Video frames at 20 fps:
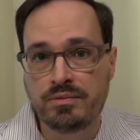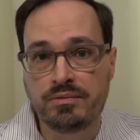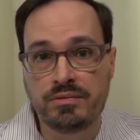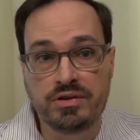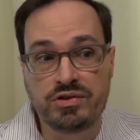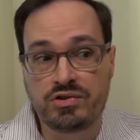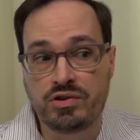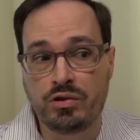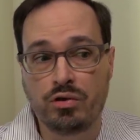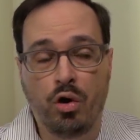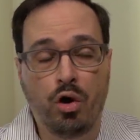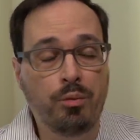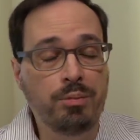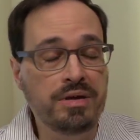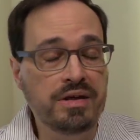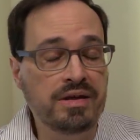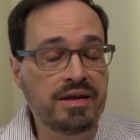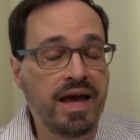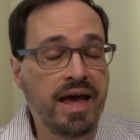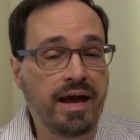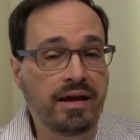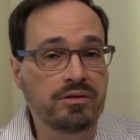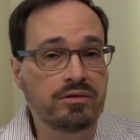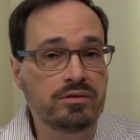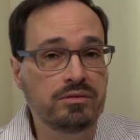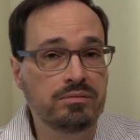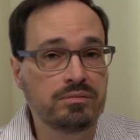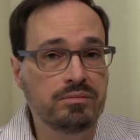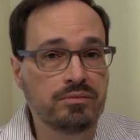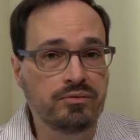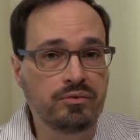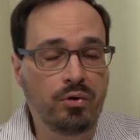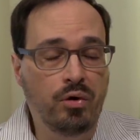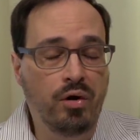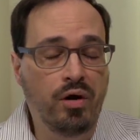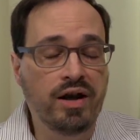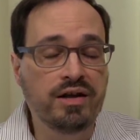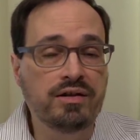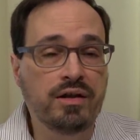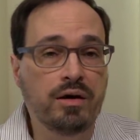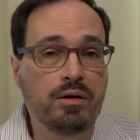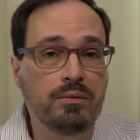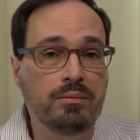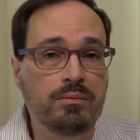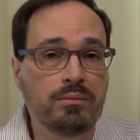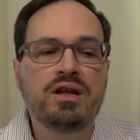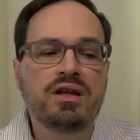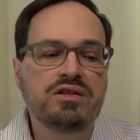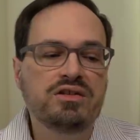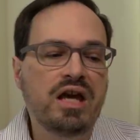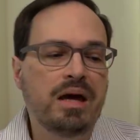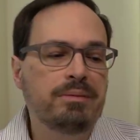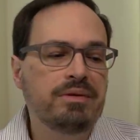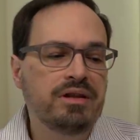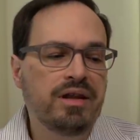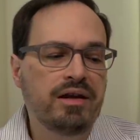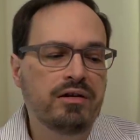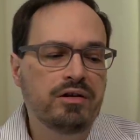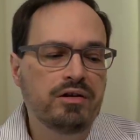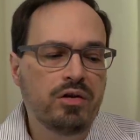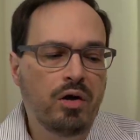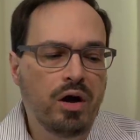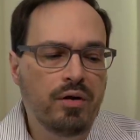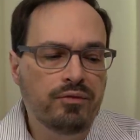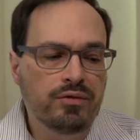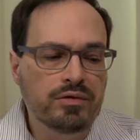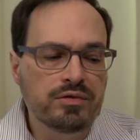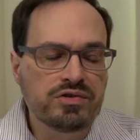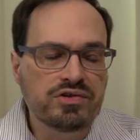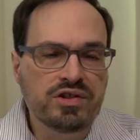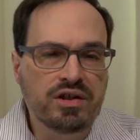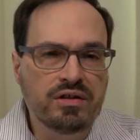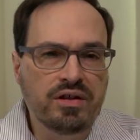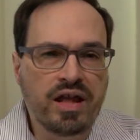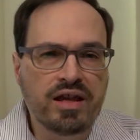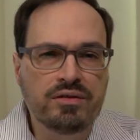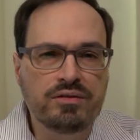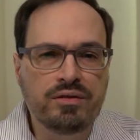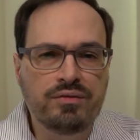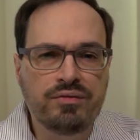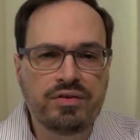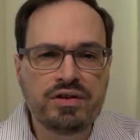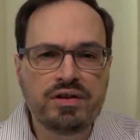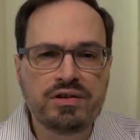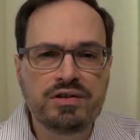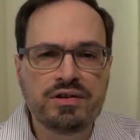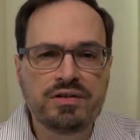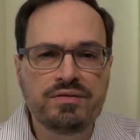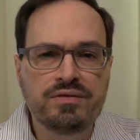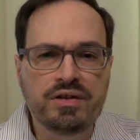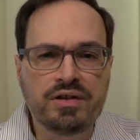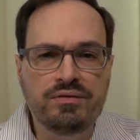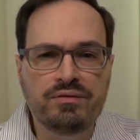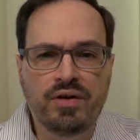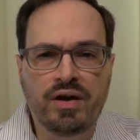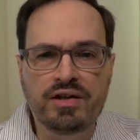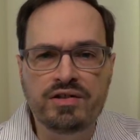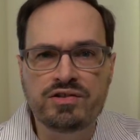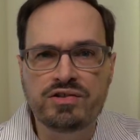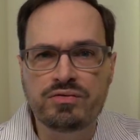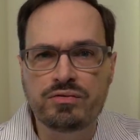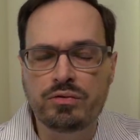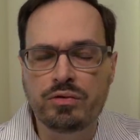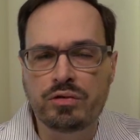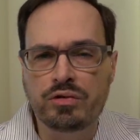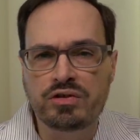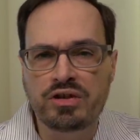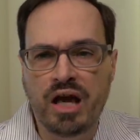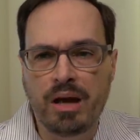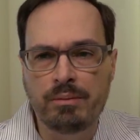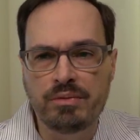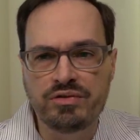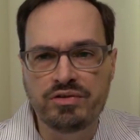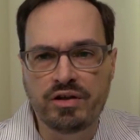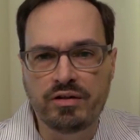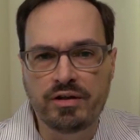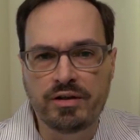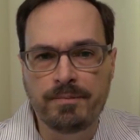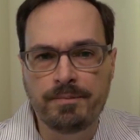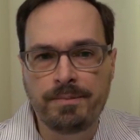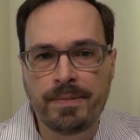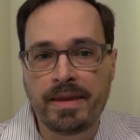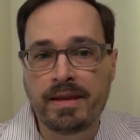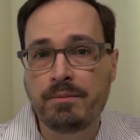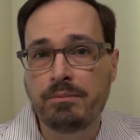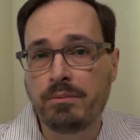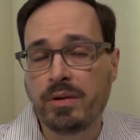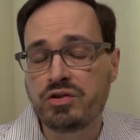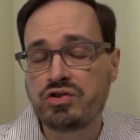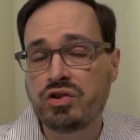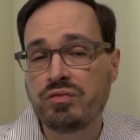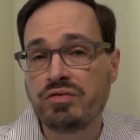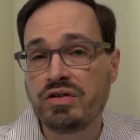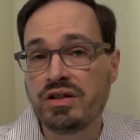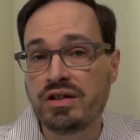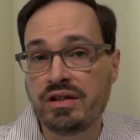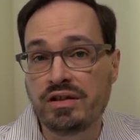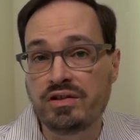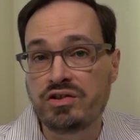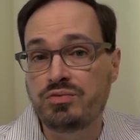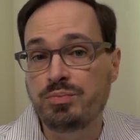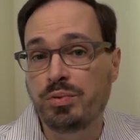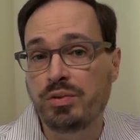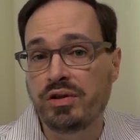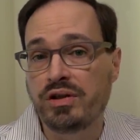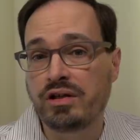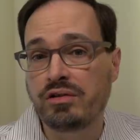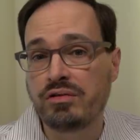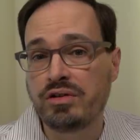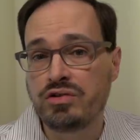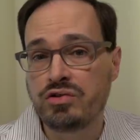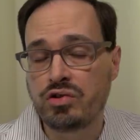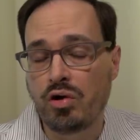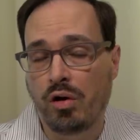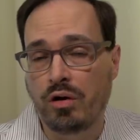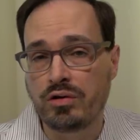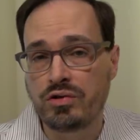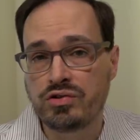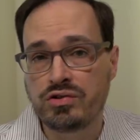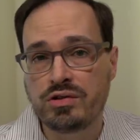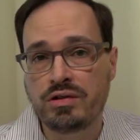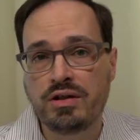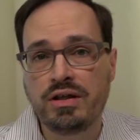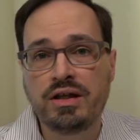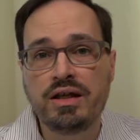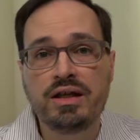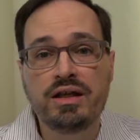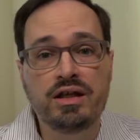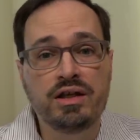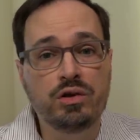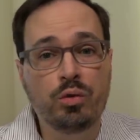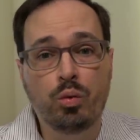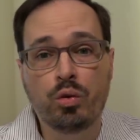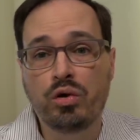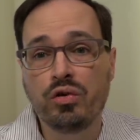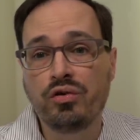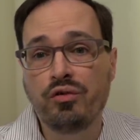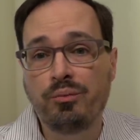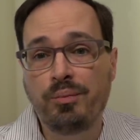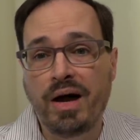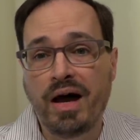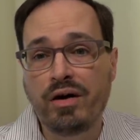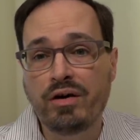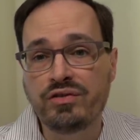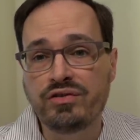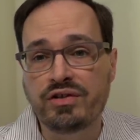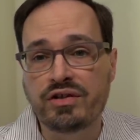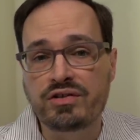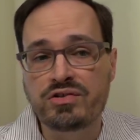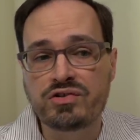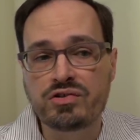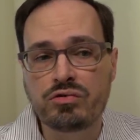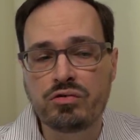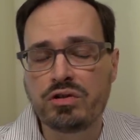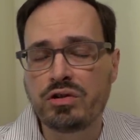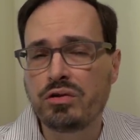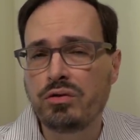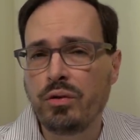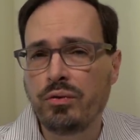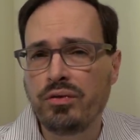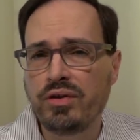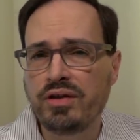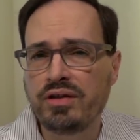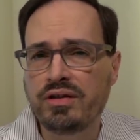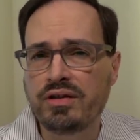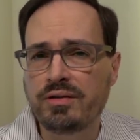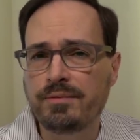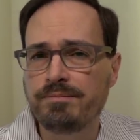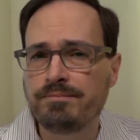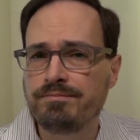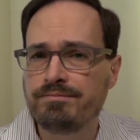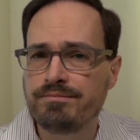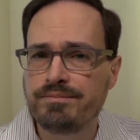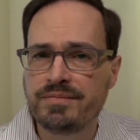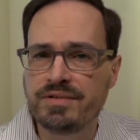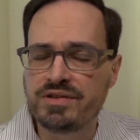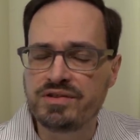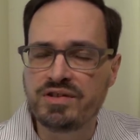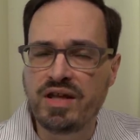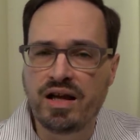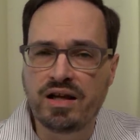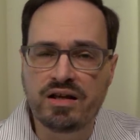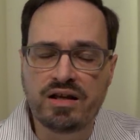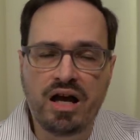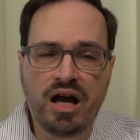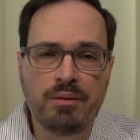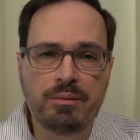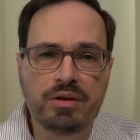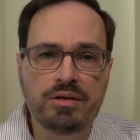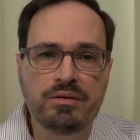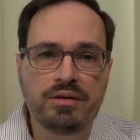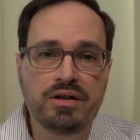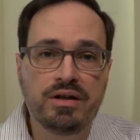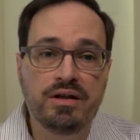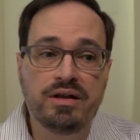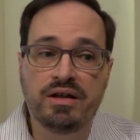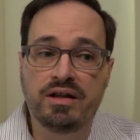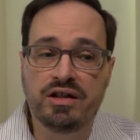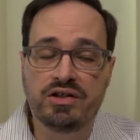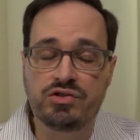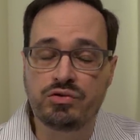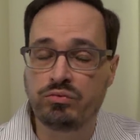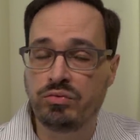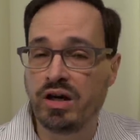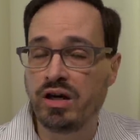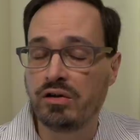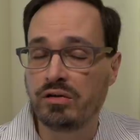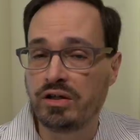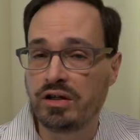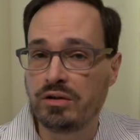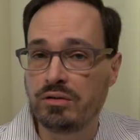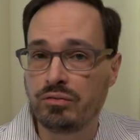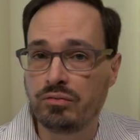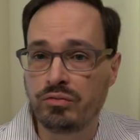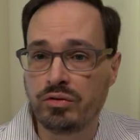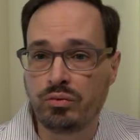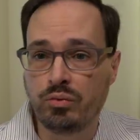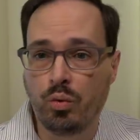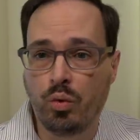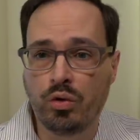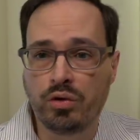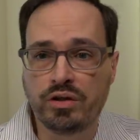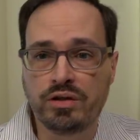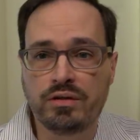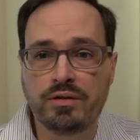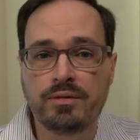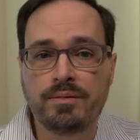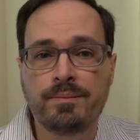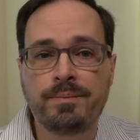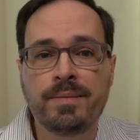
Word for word: This could all be an act, for all I know. Tomi Lahren offers a lot of definitive advice through her commentary. Much of it is politically charged. In the world of politics, critical thinking is not common and it's rarely rewarded.